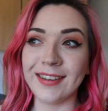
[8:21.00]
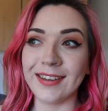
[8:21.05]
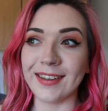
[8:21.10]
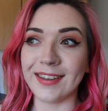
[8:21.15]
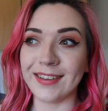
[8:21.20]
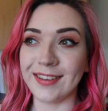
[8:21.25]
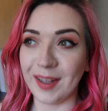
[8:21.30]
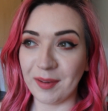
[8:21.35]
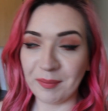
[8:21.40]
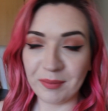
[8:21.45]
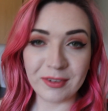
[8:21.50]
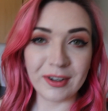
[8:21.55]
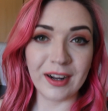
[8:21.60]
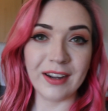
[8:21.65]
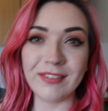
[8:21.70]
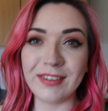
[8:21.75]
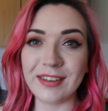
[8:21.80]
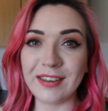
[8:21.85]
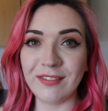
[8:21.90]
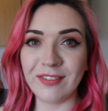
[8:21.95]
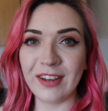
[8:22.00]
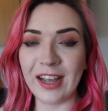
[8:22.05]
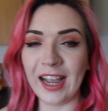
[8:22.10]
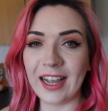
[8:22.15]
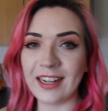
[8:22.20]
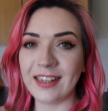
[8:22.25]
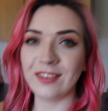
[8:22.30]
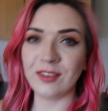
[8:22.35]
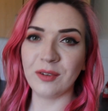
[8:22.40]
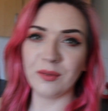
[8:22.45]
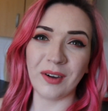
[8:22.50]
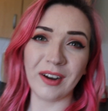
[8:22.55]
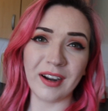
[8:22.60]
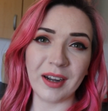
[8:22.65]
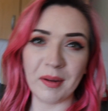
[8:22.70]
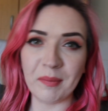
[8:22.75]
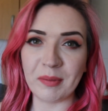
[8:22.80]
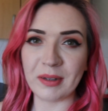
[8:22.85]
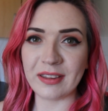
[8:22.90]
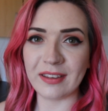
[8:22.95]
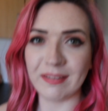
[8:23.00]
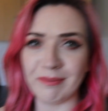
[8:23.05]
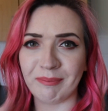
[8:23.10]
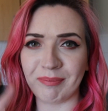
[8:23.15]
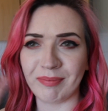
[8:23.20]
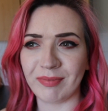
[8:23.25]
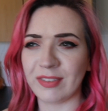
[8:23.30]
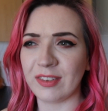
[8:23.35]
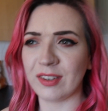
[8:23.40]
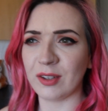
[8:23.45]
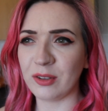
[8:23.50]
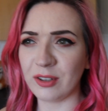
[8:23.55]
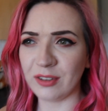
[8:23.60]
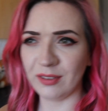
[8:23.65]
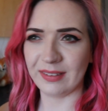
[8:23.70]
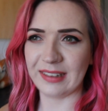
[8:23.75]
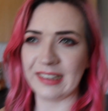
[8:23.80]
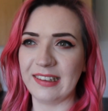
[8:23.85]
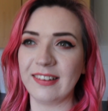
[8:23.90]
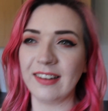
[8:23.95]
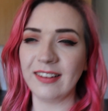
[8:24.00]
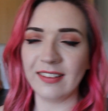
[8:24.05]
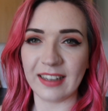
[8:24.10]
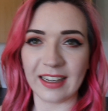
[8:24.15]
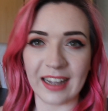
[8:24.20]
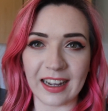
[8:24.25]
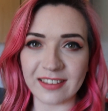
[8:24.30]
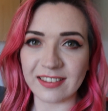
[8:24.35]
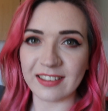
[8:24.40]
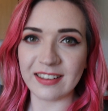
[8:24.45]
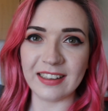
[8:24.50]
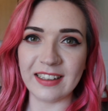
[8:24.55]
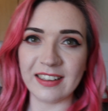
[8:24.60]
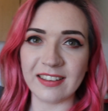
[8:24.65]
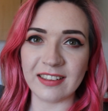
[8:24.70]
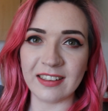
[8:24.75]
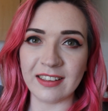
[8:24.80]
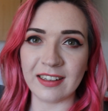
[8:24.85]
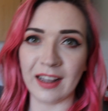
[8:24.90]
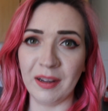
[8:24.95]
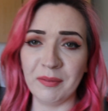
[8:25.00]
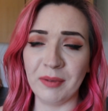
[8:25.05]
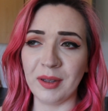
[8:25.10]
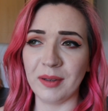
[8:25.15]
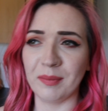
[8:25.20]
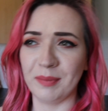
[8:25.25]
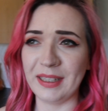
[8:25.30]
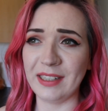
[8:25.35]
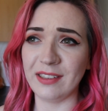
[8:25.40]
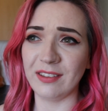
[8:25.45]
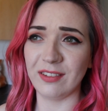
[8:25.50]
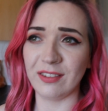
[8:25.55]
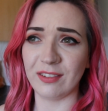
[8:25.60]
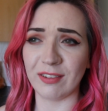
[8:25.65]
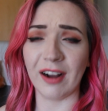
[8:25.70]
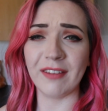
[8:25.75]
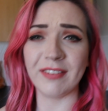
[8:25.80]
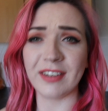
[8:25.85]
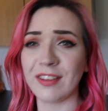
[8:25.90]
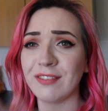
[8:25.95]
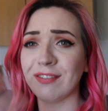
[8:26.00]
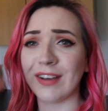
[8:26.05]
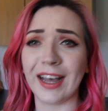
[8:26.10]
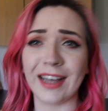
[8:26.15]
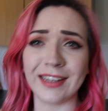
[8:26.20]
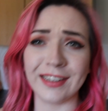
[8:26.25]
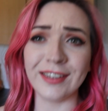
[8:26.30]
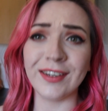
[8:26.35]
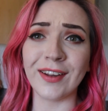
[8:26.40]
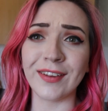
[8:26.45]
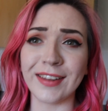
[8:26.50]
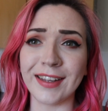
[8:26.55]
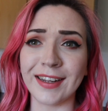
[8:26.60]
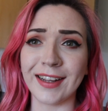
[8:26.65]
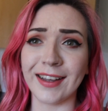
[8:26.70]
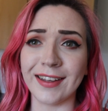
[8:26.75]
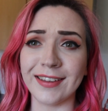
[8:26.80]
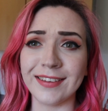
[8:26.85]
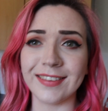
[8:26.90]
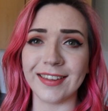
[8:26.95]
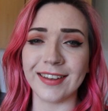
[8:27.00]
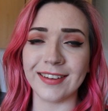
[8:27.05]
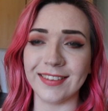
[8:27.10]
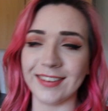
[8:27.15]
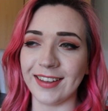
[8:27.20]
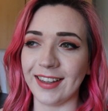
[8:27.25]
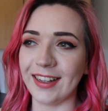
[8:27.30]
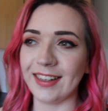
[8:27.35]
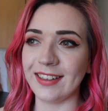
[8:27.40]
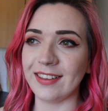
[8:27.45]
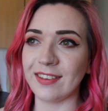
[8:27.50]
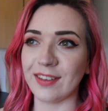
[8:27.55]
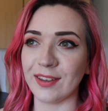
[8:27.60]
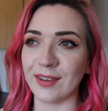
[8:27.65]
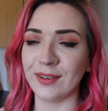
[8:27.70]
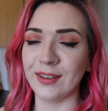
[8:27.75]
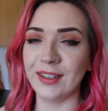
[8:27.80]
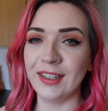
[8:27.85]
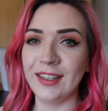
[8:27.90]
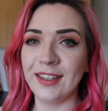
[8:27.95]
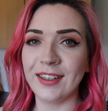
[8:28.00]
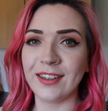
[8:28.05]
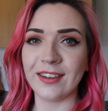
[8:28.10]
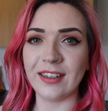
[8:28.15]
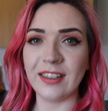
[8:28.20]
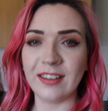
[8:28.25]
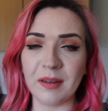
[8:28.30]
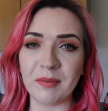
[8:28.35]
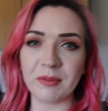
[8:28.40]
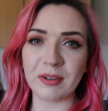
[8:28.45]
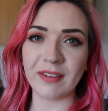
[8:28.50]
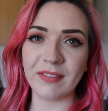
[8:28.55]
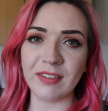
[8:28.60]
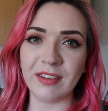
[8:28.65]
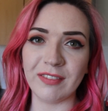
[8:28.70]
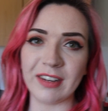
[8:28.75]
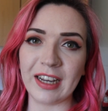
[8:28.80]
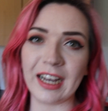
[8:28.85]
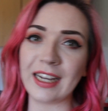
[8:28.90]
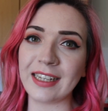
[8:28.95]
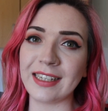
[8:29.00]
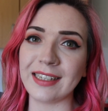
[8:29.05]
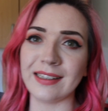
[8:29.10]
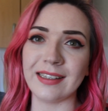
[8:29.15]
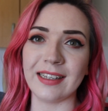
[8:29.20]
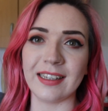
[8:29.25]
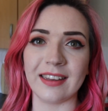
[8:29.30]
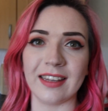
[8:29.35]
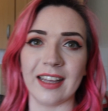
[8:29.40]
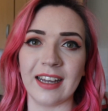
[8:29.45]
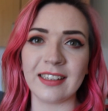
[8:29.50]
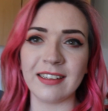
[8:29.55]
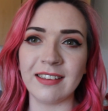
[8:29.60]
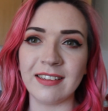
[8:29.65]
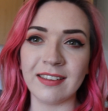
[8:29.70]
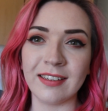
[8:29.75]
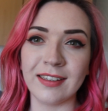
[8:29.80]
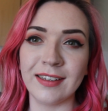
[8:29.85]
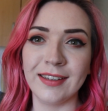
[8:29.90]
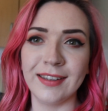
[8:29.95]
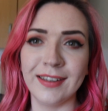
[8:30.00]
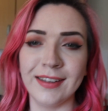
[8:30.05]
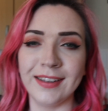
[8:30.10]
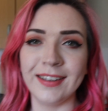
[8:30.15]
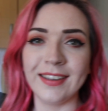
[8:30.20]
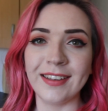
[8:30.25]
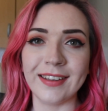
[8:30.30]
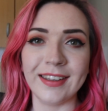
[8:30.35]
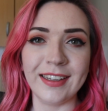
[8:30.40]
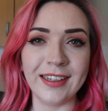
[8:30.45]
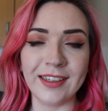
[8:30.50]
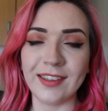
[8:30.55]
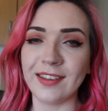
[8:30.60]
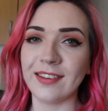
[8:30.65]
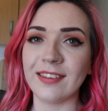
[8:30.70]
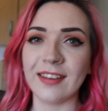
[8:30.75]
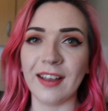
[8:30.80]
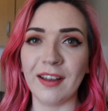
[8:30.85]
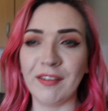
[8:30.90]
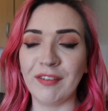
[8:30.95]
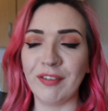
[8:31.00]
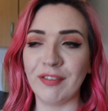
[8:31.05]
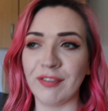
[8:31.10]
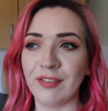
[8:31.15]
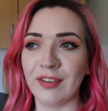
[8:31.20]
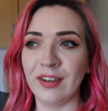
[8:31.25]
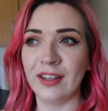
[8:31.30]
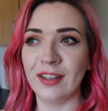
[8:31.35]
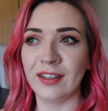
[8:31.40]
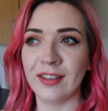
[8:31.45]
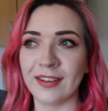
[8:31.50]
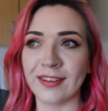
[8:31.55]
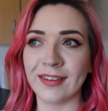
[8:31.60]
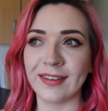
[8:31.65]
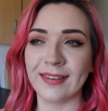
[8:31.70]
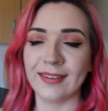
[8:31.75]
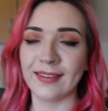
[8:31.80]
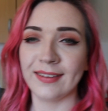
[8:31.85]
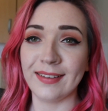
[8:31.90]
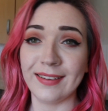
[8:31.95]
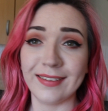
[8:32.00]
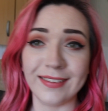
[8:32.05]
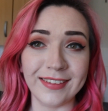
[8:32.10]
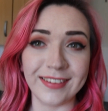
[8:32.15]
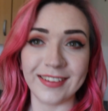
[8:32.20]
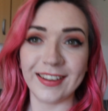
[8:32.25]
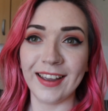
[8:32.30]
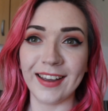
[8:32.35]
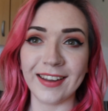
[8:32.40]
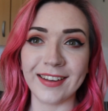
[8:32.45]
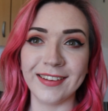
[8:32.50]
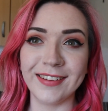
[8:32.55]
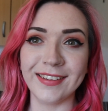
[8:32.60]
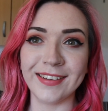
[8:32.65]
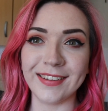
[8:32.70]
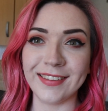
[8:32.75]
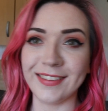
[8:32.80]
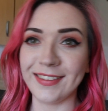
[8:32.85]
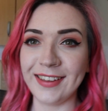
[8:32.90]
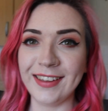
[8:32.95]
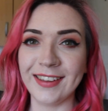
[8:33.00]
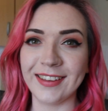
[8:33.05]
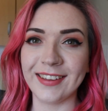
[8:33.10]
attempt driving the van, and don't worry about the social distancing isolation. I will be driving the van and nothing else, that's it. So I'm gonna attempt driving the van, let that clean itself, and yeah, let's see.